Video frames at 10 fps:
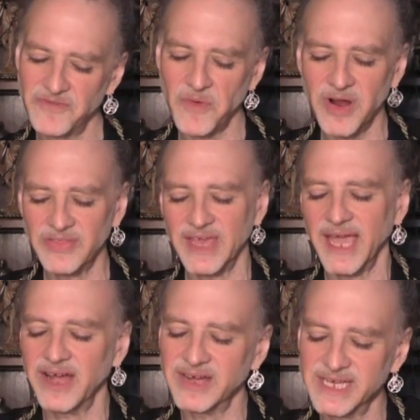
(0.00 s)
for
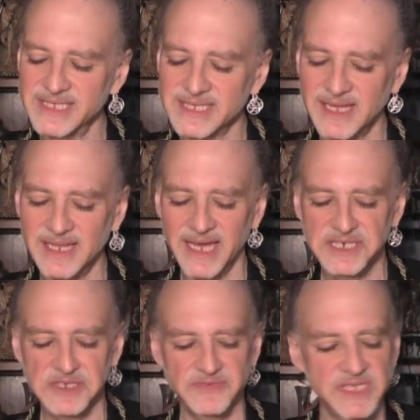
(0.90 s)
the Aries
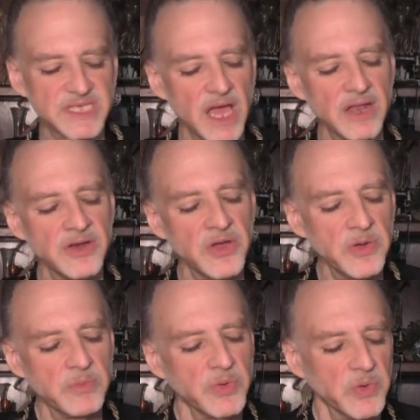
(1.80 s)
Collective Sun,
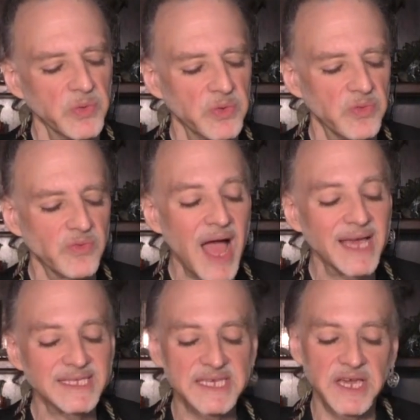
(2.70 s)
Moon,
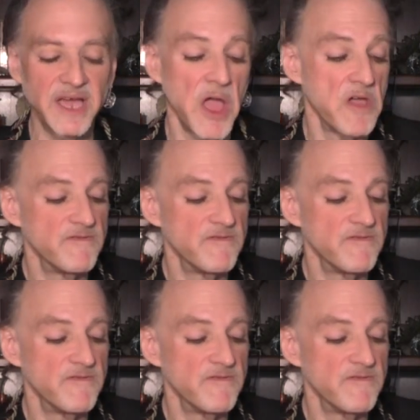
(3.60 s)
Rising,